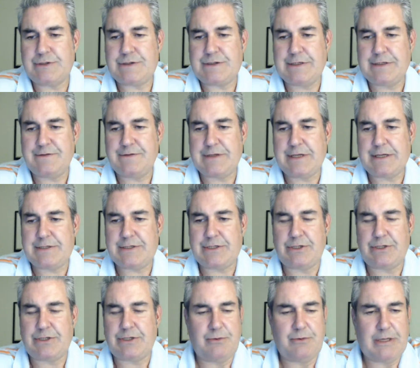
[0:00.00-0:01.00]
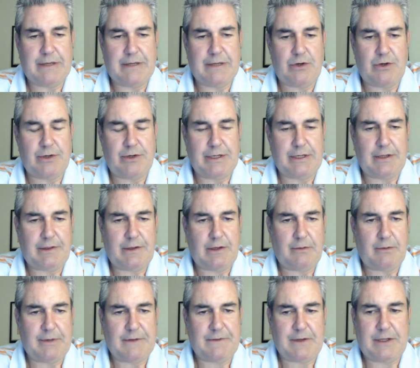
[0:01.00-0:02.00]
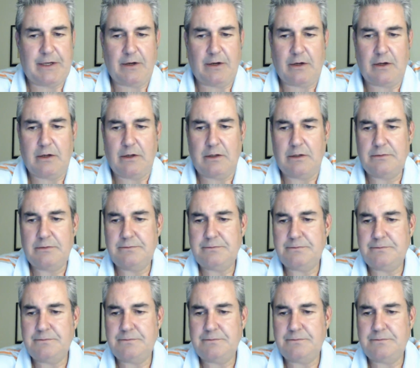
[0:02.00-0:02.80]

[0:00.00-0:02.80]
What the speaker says: Steve's asking you, have you heard anything about the Caracol?